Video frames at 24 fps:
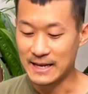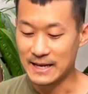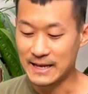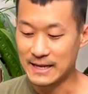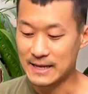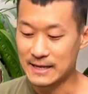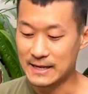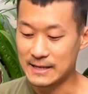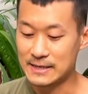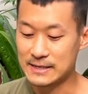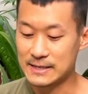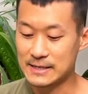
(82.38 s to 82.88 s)

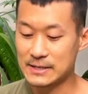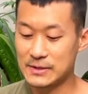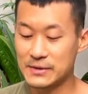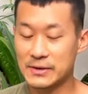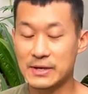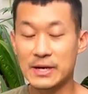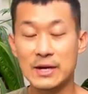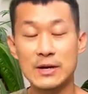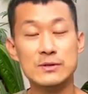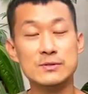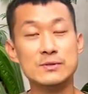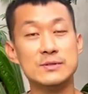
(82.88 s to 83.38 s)
and you
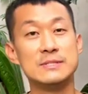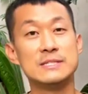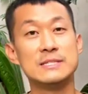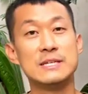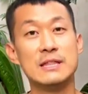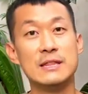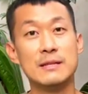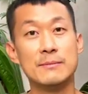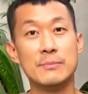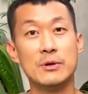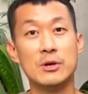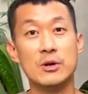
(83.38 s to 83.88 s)
can also
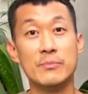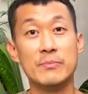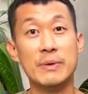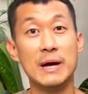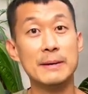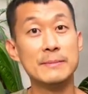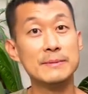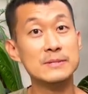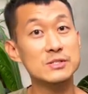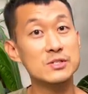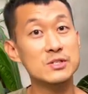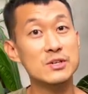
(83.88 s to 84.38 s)
sit them on a
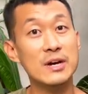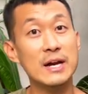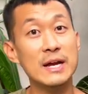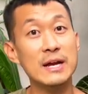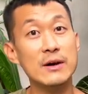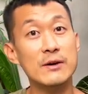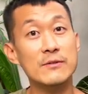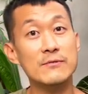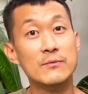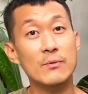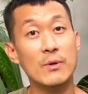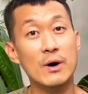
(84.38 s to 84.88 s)
pebble tray
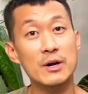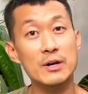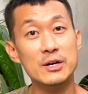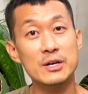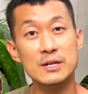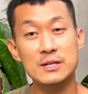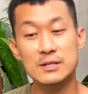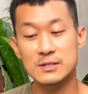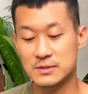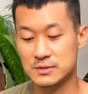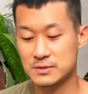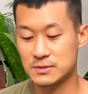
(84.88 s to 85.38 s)
of
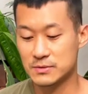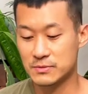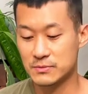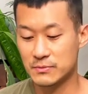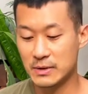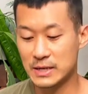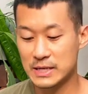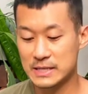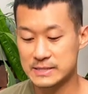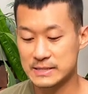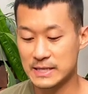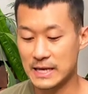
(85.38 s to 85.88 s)
water to
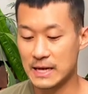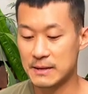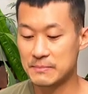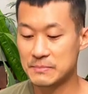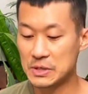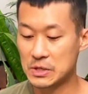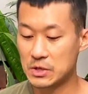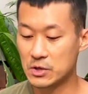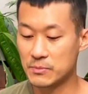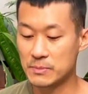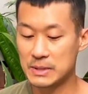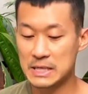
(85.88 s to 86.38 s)
raise the
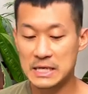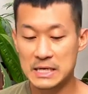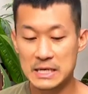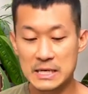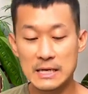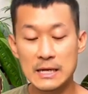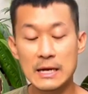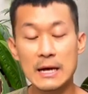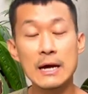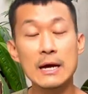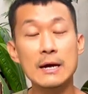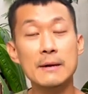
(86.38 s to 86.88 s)
ambient
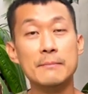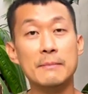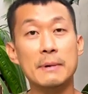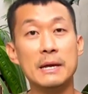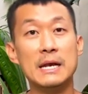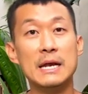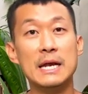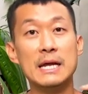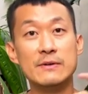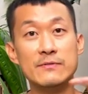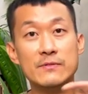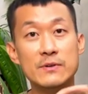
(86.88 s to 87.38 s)
humidity,
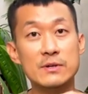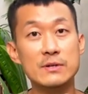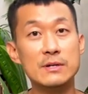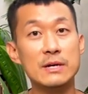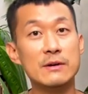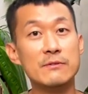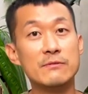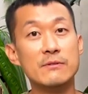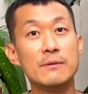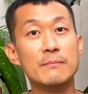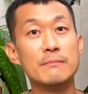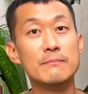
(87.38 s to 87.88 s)
but never
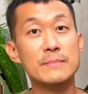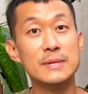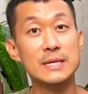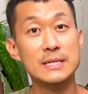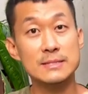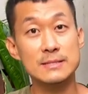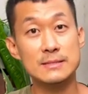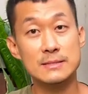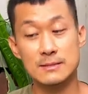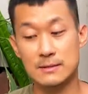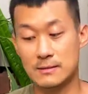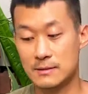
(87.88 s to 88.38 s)
ever
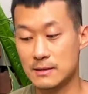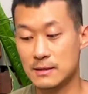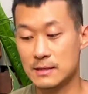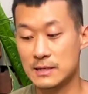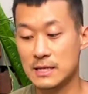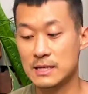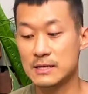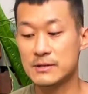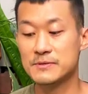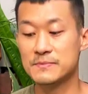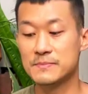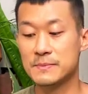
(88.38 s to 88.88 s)
miss the
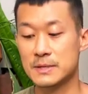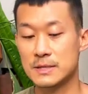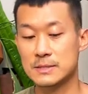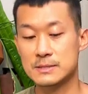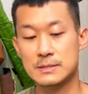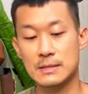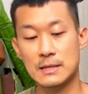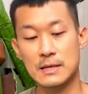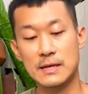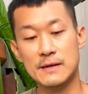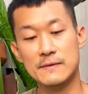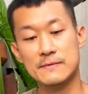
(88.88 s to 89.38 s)
leaves
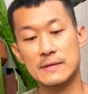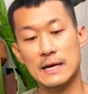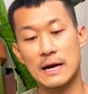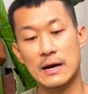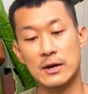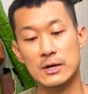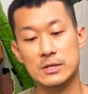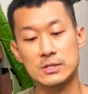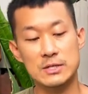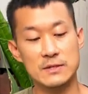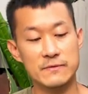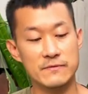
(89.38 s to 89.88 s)
because the leaves
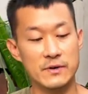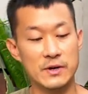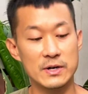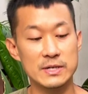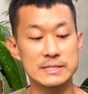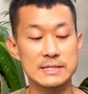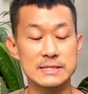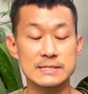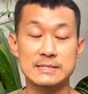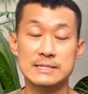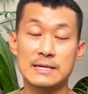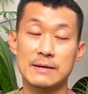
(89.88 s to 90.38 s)
are actually very
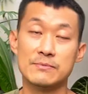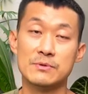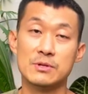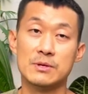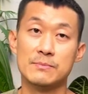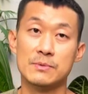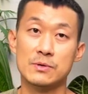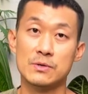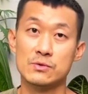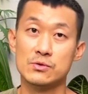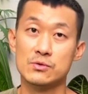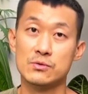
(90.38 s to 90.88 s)

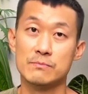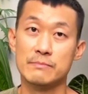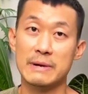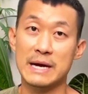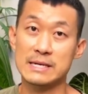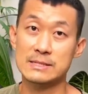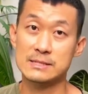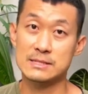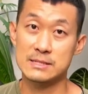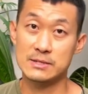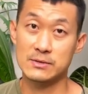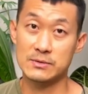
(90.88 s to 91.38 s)
susceptible to
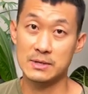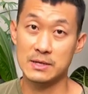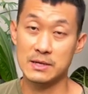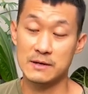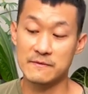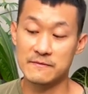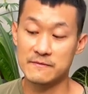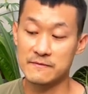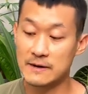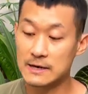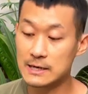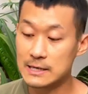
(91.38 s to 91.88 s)
bacteria
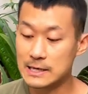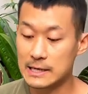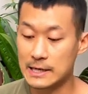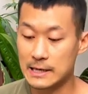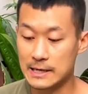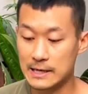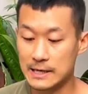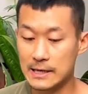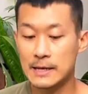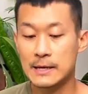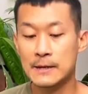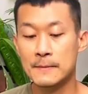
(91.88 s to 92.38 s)
and
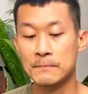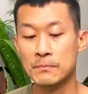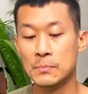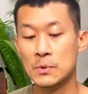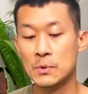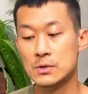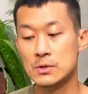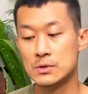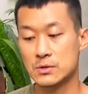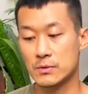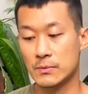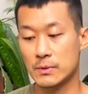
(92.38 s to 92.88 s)
fungi.
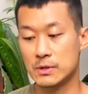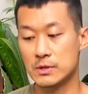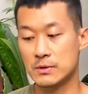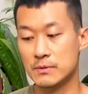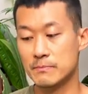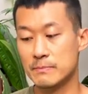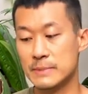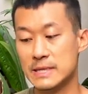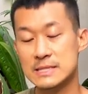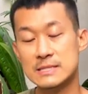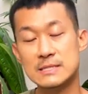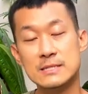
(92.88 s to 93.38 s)
So when you
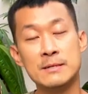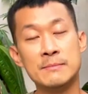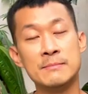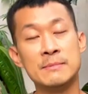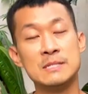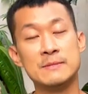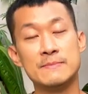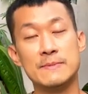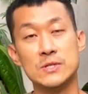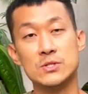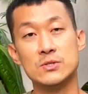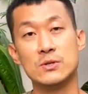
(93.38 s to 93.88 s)
miss them,
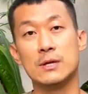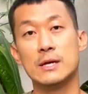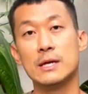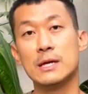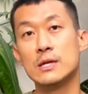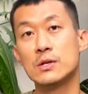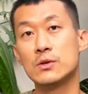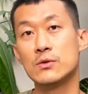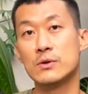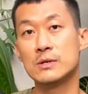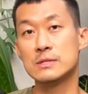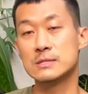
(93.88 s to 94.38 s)
especially
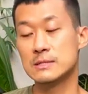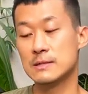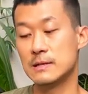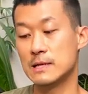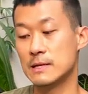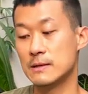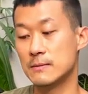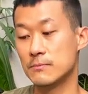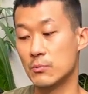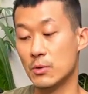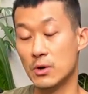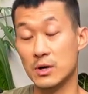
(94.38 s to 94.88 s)
indoors,
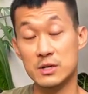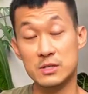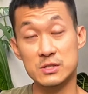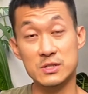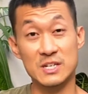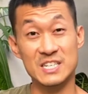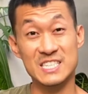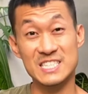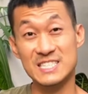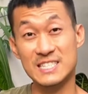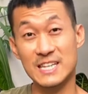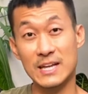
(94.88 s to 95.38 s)
the water is
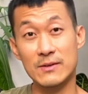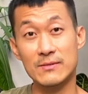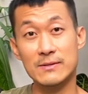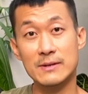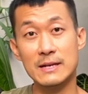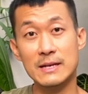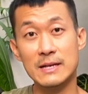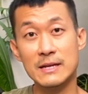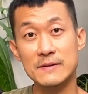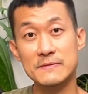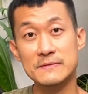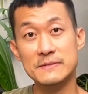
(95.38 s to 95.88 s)
gonna stay on the
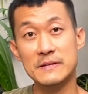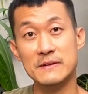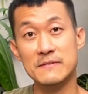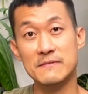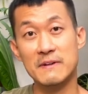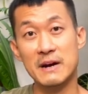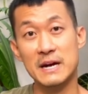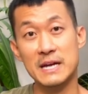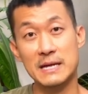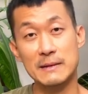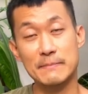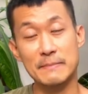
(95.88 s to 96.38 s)
leaves,
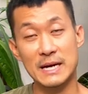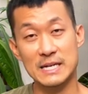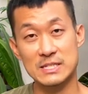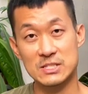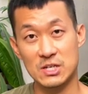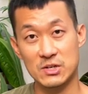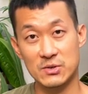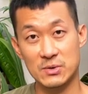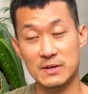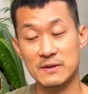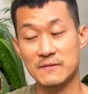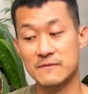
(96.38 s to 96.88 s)
inviting
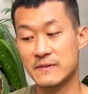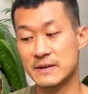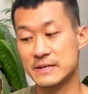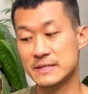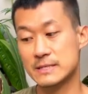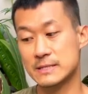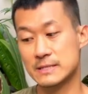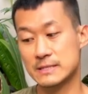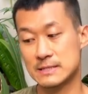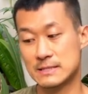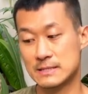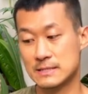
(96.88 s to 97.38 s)
bacteria and
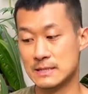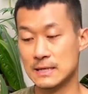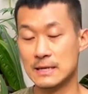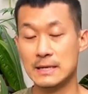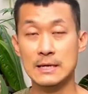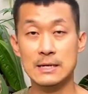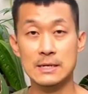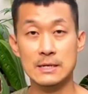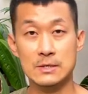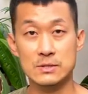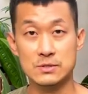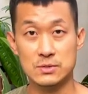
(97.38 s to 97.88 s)
fungus
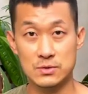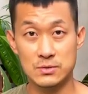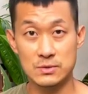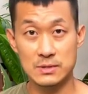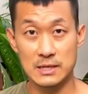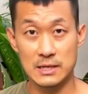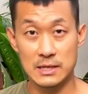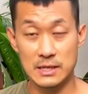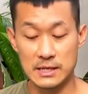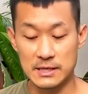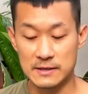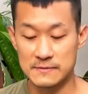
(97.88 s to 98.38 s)
to
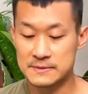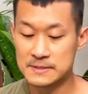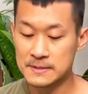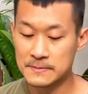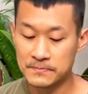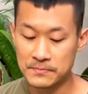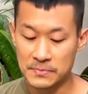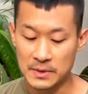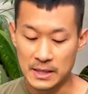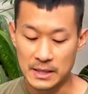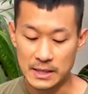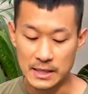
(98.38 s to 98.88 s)
the leaves.
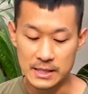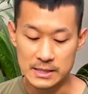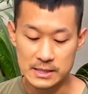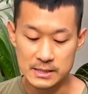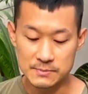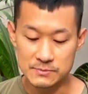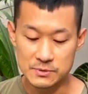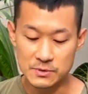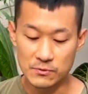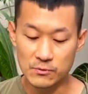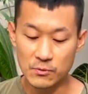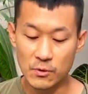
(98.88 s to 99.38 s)
In
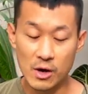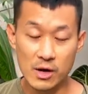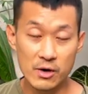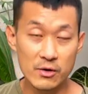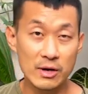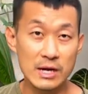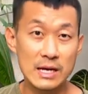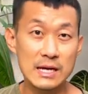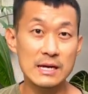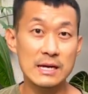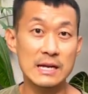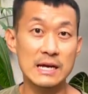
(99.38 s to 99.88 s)
terms of
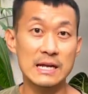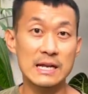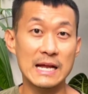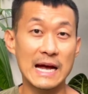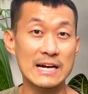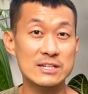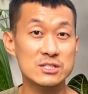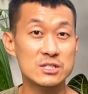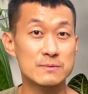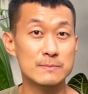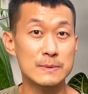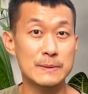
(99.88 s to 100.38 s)
watering, it
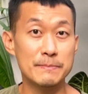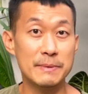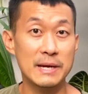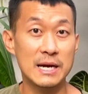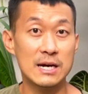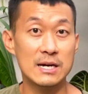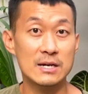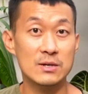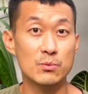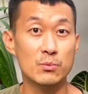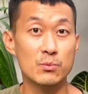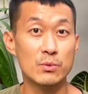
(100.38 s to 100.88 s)
has to be
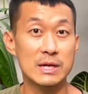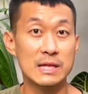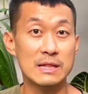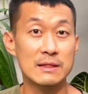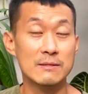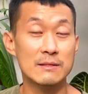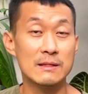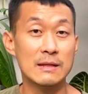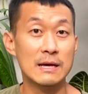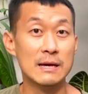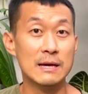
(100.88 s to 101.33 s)
paired with